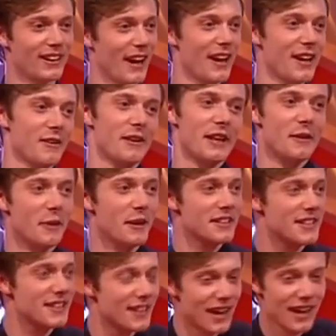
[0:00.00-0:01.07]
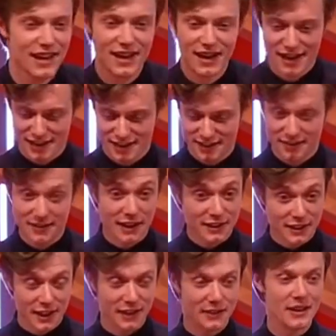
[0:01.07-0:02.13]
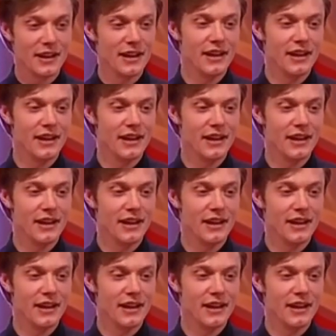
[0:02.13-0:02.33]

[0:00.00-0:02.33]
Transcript: don't really know what to say. Thank you.